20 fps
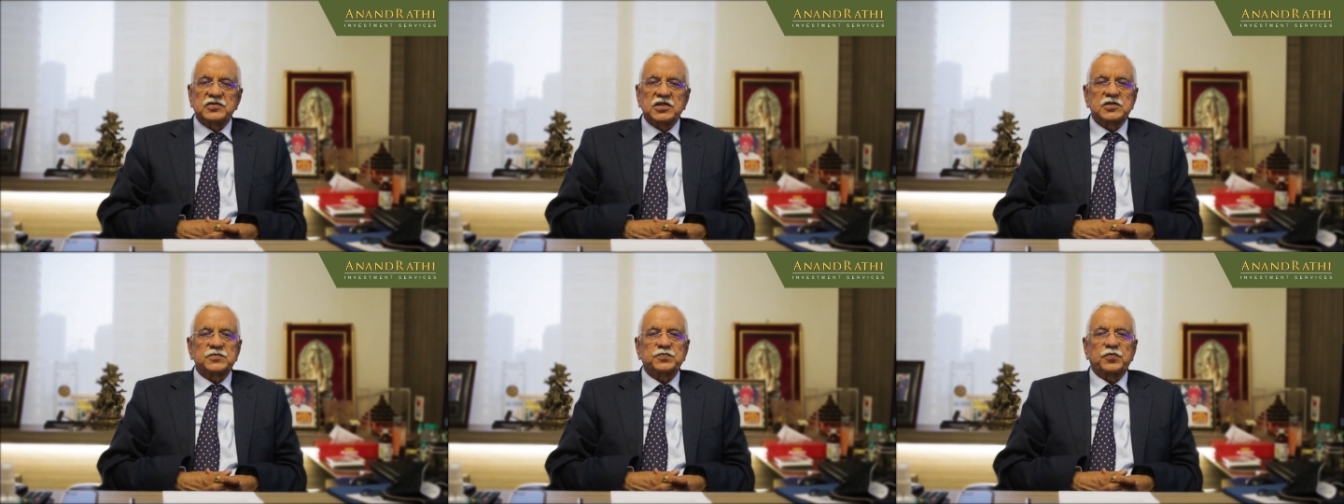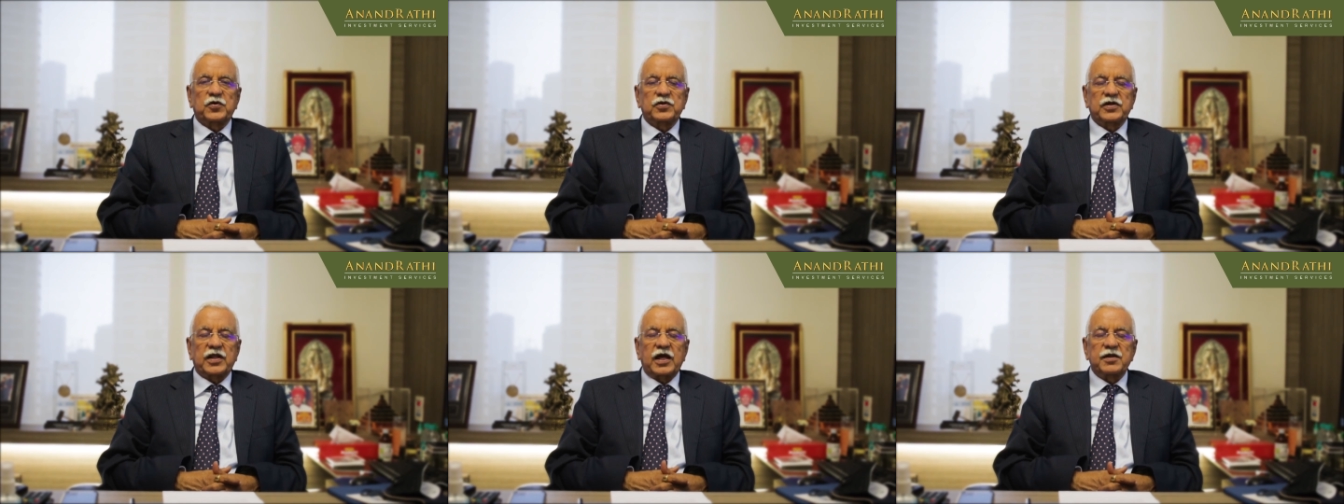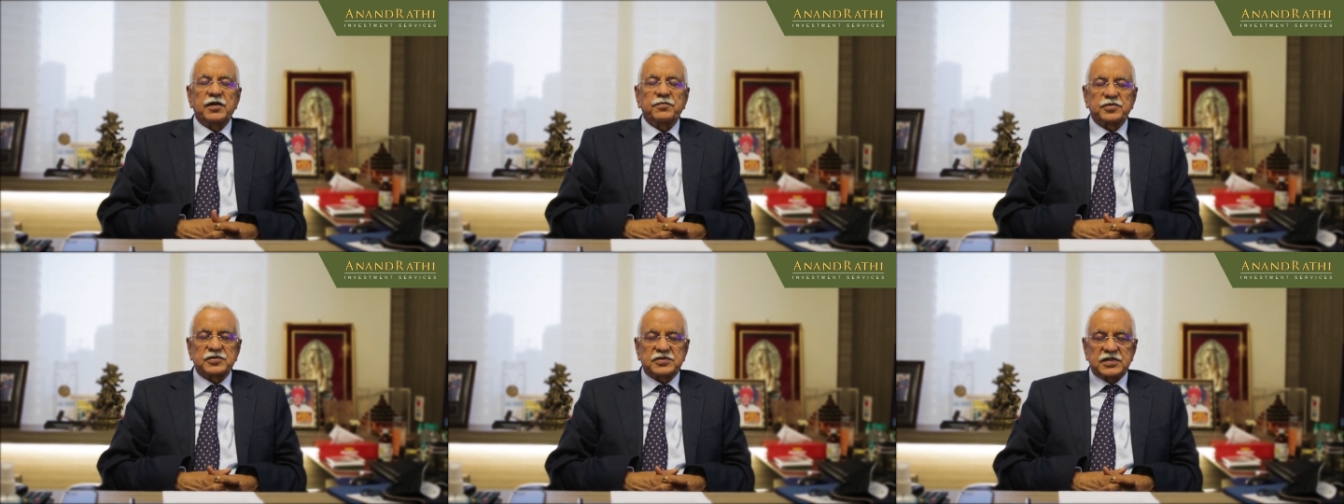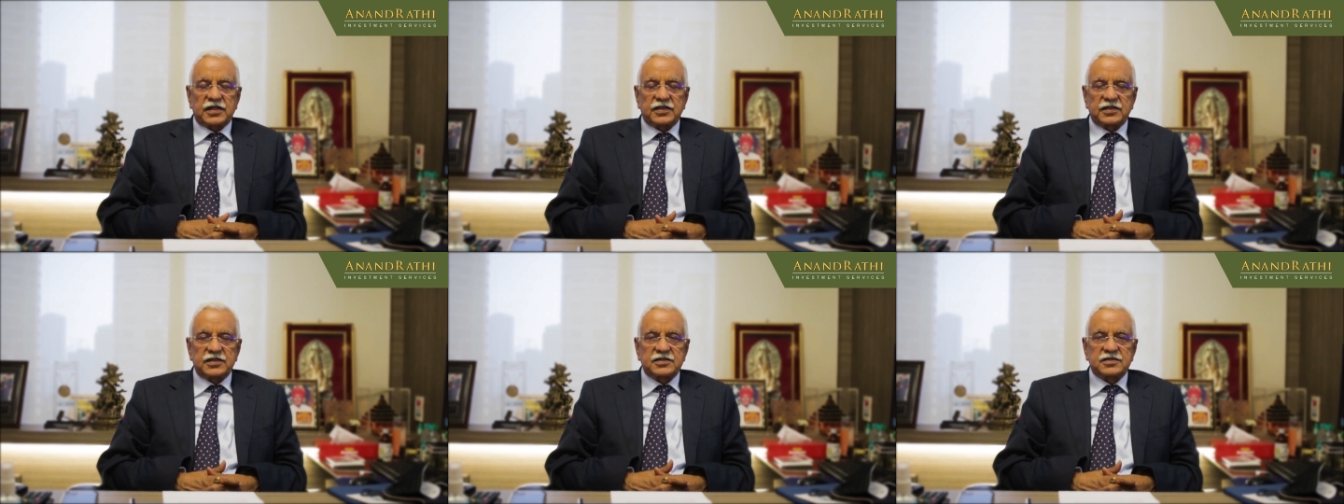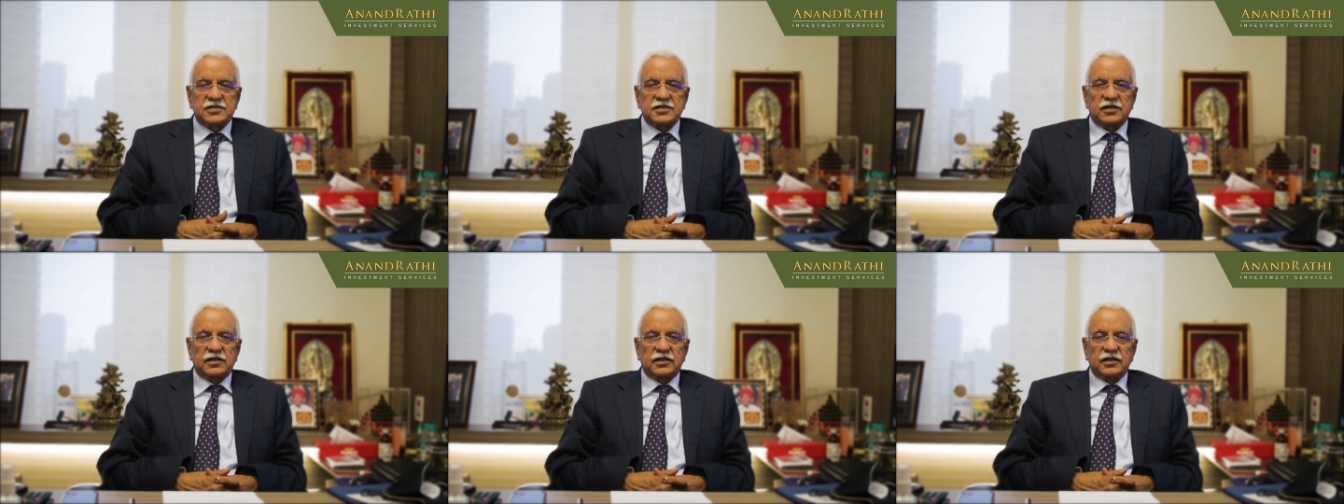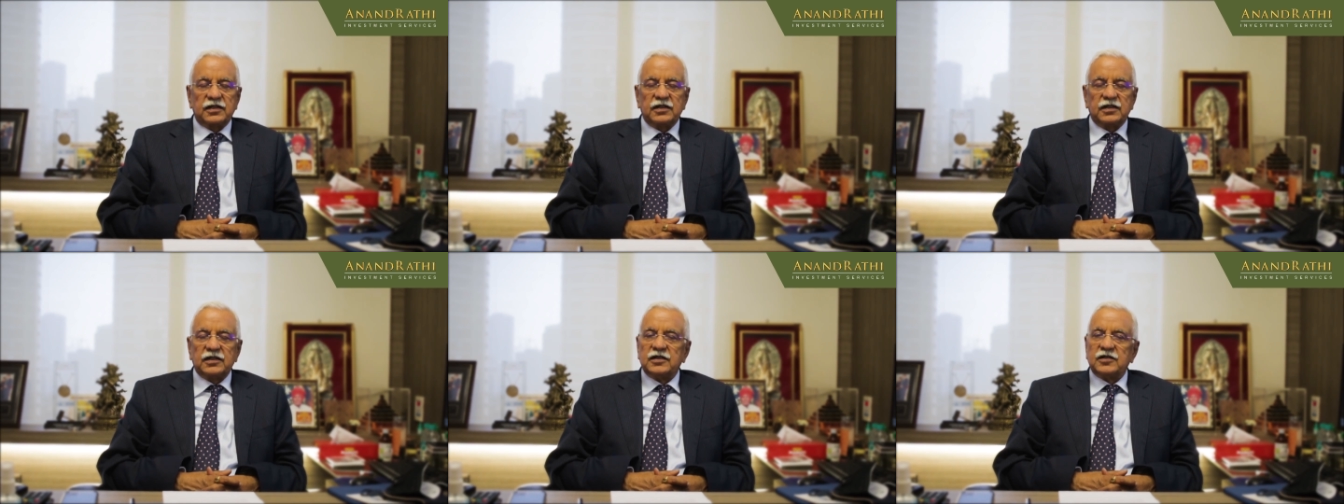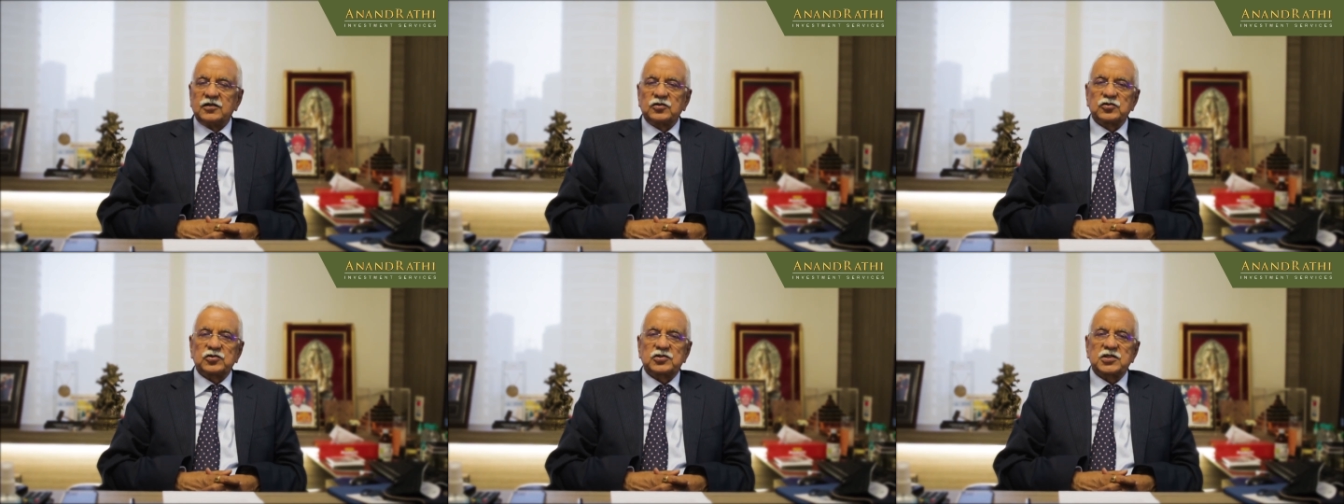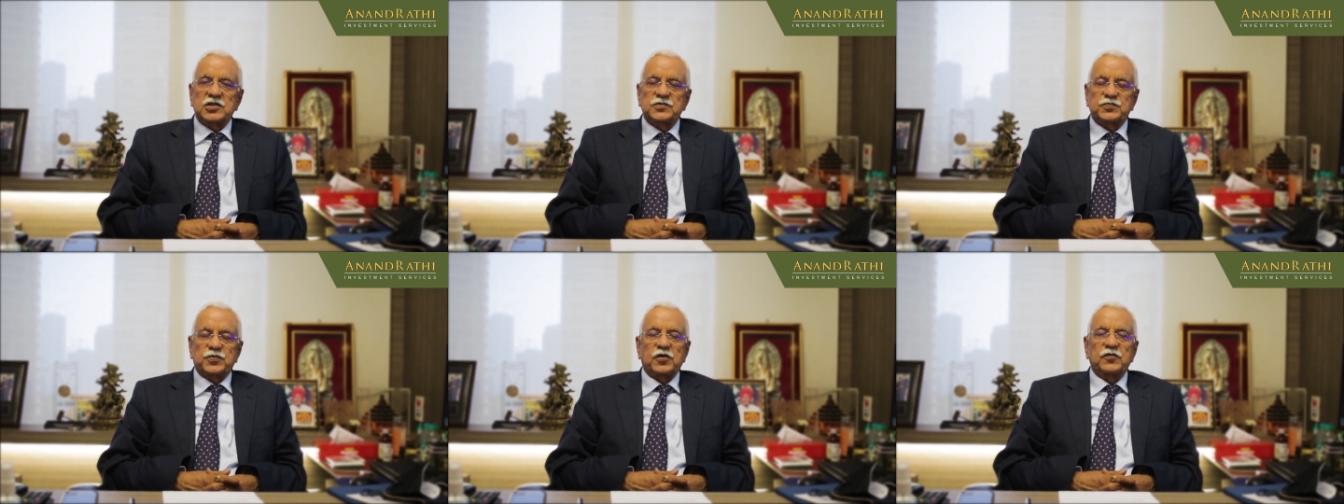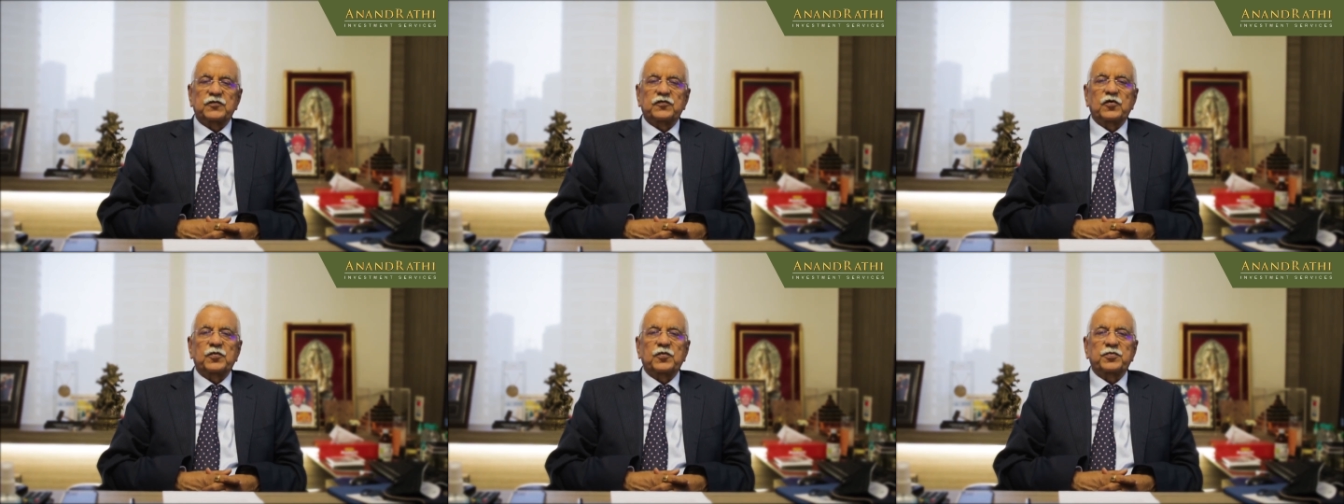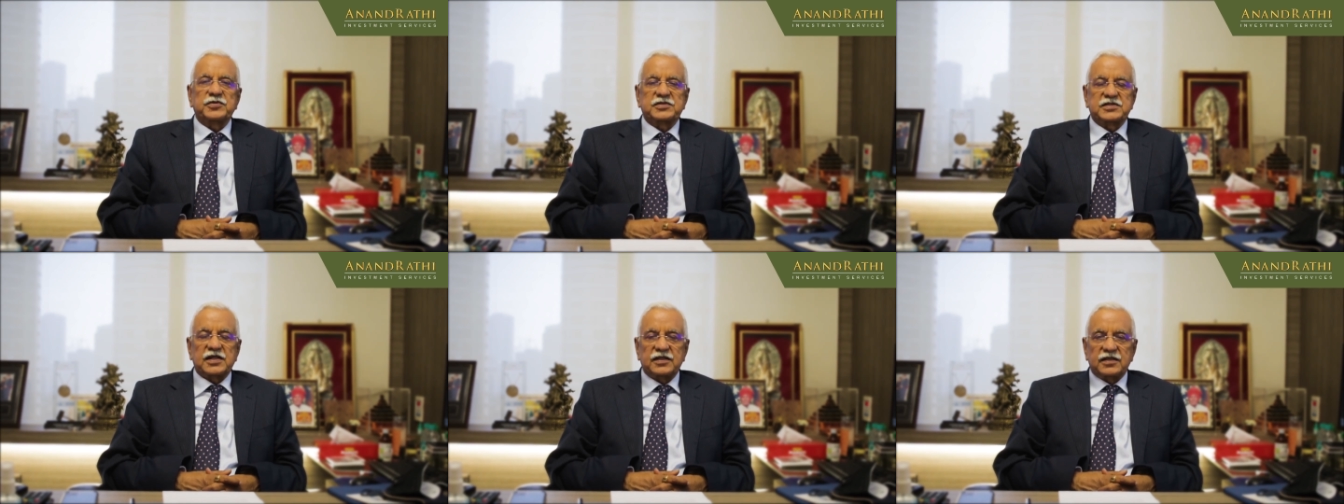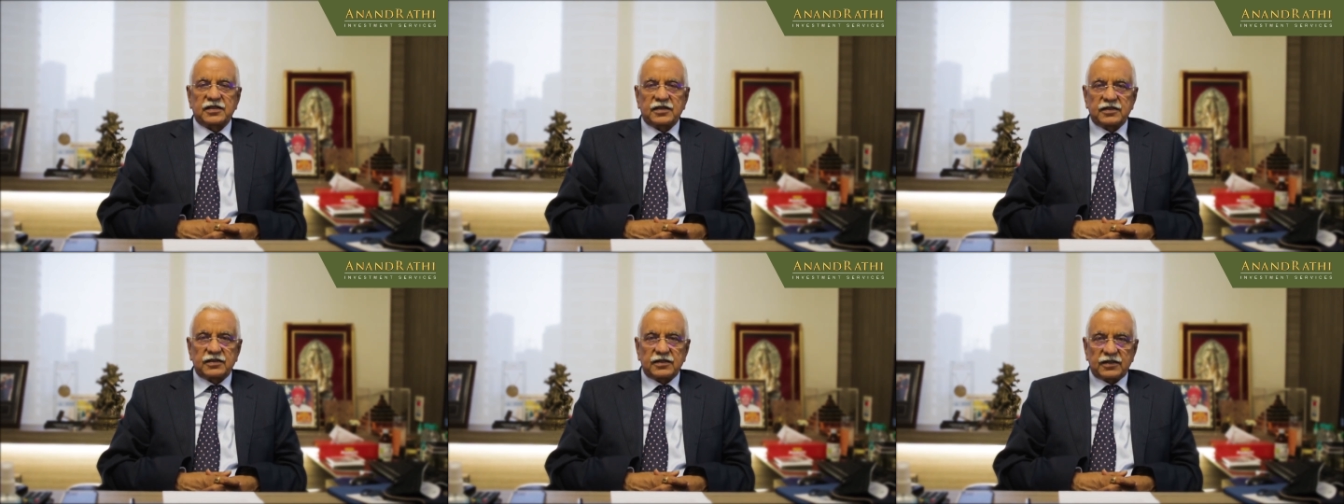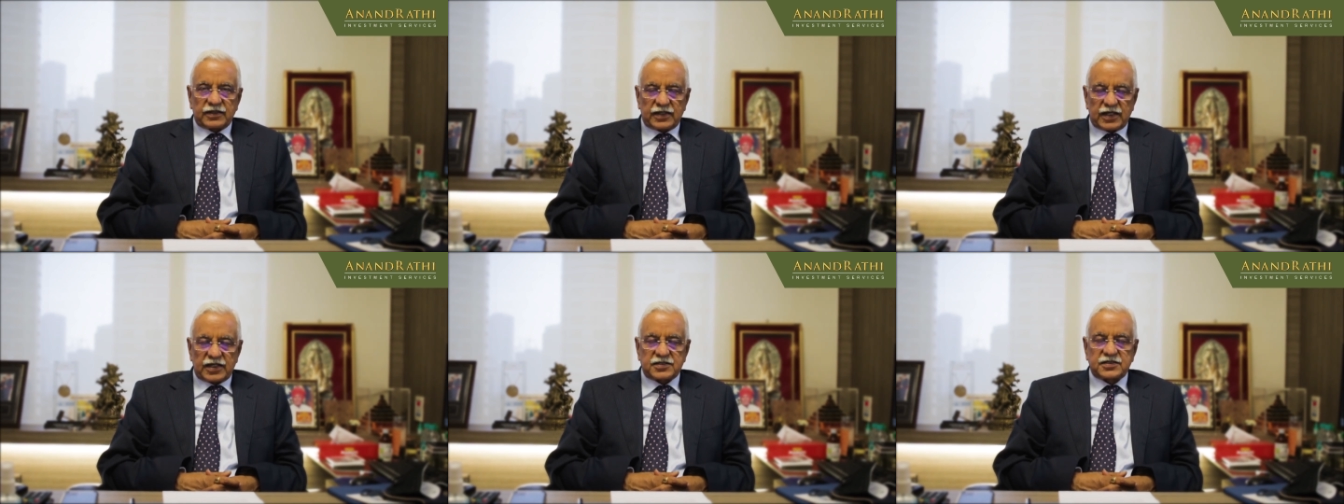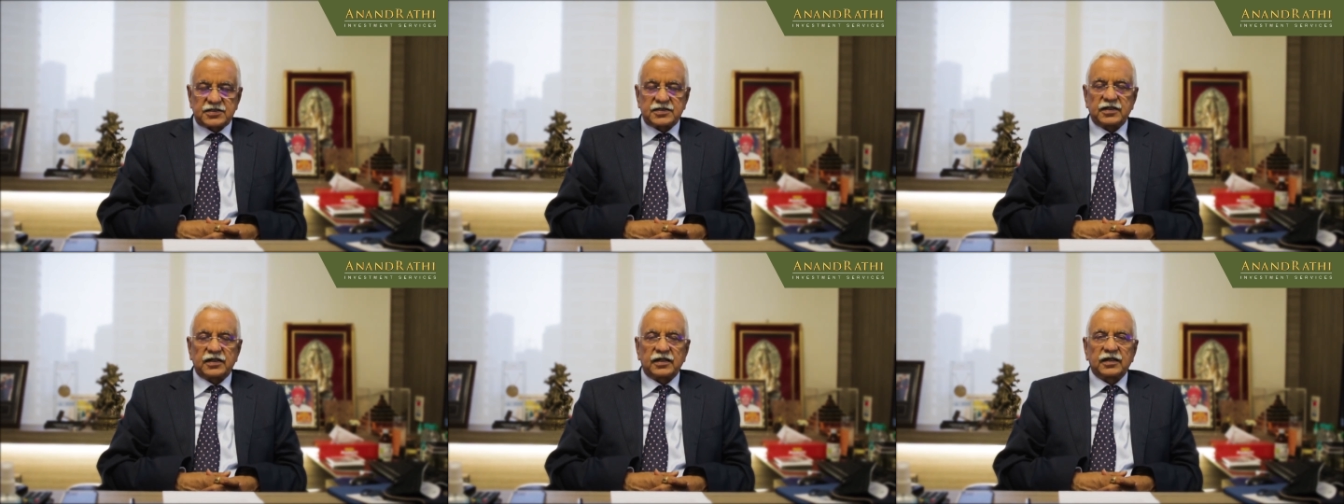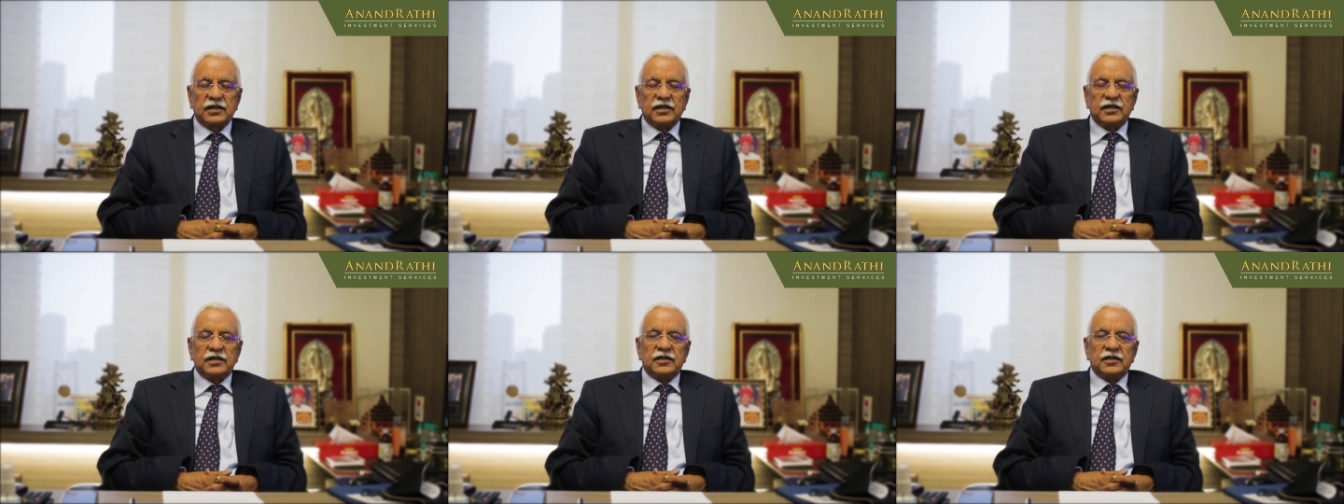6.9% this year to 6.4% uh, next year.